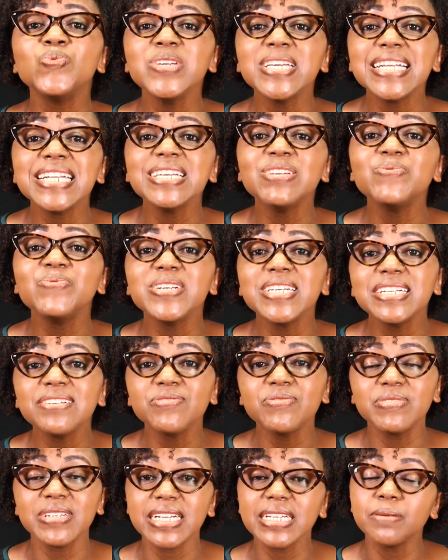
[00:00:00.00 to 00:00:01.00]

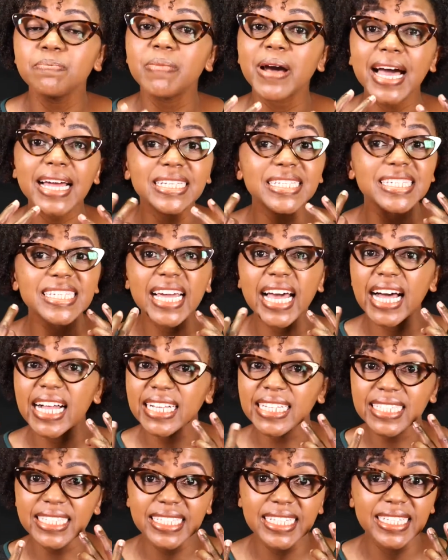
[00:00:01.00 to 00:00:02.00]
really bad
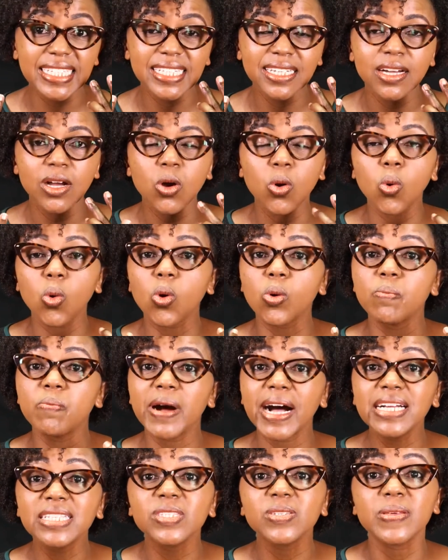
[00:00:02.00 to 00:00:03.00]
scalding or
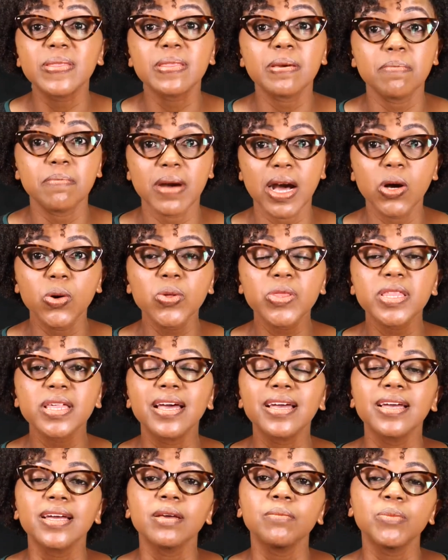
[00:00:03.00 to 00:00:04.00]
burns on the mouth
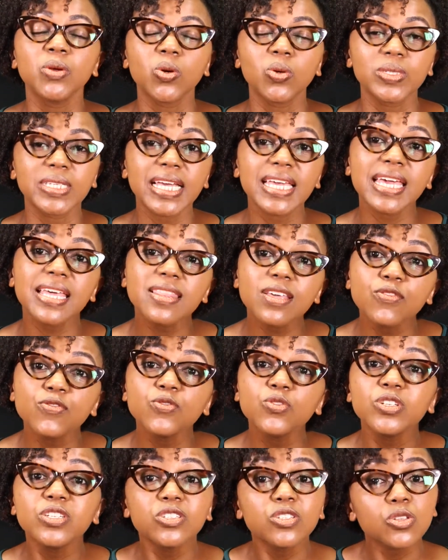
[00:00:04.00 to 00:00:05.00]
because again the
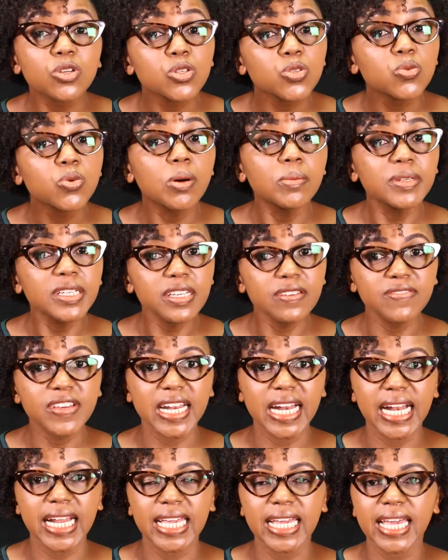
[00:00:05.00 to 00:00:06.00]
food is not warmed
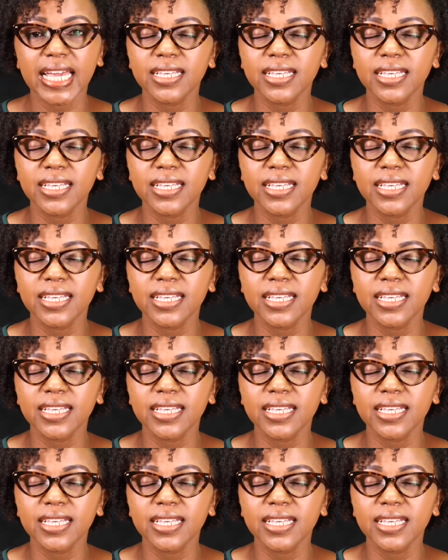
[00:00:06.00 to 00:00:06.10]
evenly,